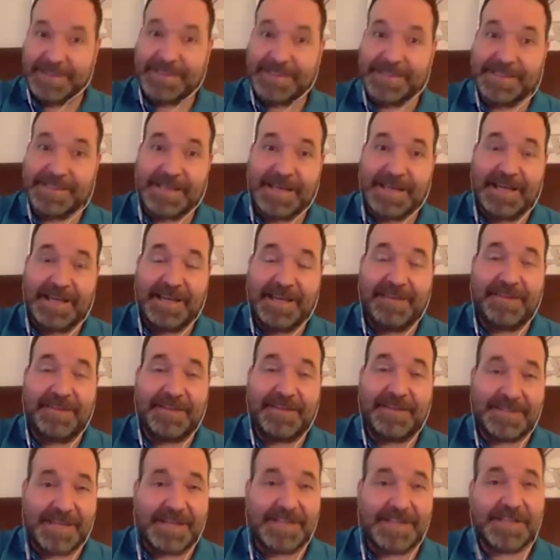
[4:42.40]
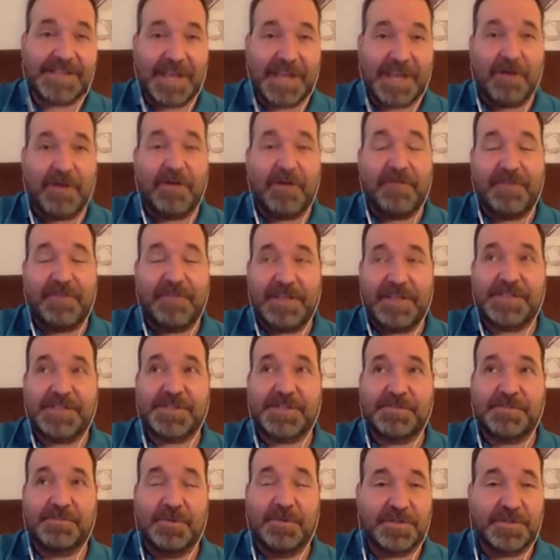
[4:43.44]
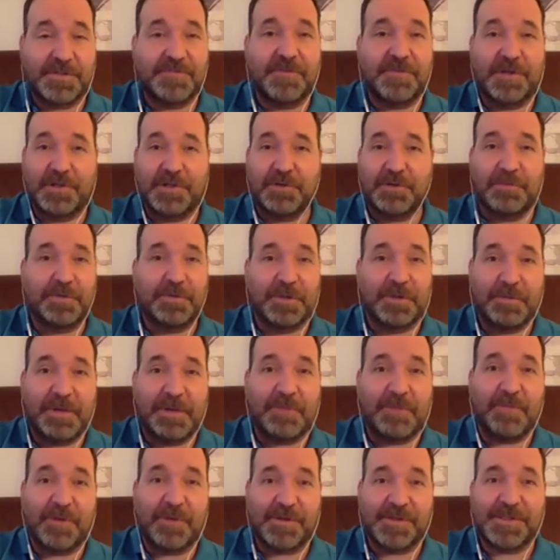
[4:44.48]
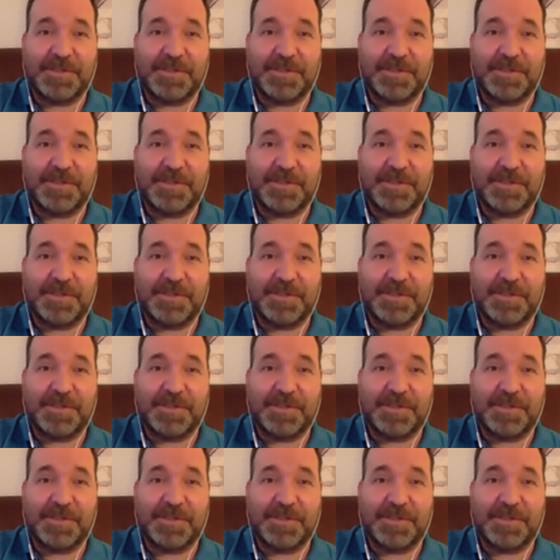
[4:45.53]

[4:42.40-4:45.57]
society that takes care of its most vulnerable members.